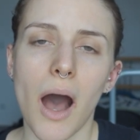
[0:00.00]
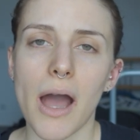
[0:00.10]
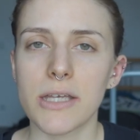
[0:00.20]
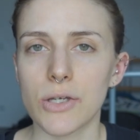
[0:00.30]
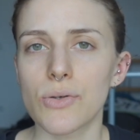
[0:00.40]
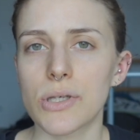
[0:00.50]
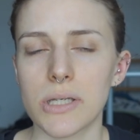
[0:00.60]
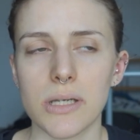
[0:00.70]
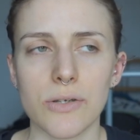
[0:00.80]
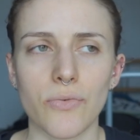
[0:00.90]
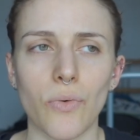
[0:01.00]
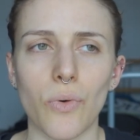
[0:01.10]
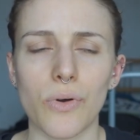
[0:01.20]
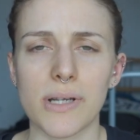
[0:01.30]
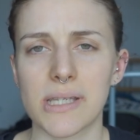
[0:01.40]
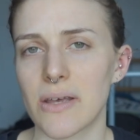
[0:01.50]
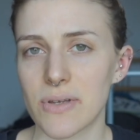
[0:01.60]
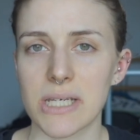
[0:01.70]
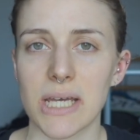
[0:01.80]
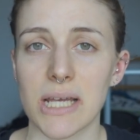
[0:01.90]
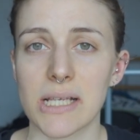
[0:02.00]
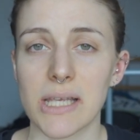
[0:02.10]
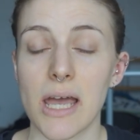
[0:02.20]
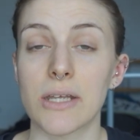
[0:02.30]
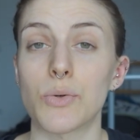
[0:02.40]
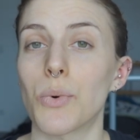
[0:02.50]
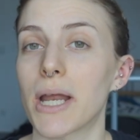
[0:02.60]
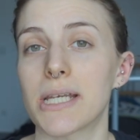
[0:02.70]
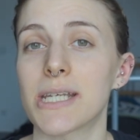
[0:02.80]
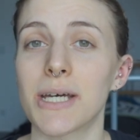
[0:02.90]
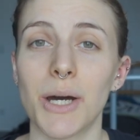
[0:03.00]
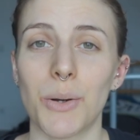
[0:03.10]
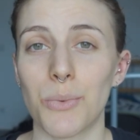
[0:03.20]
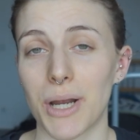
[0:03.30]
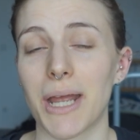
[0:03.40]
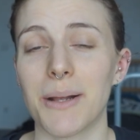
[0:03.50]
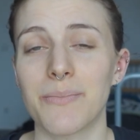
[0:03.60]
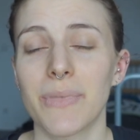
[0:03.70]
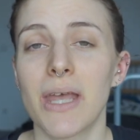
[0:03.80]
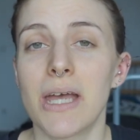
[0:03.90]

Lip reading: I used it for 7 days and it went away.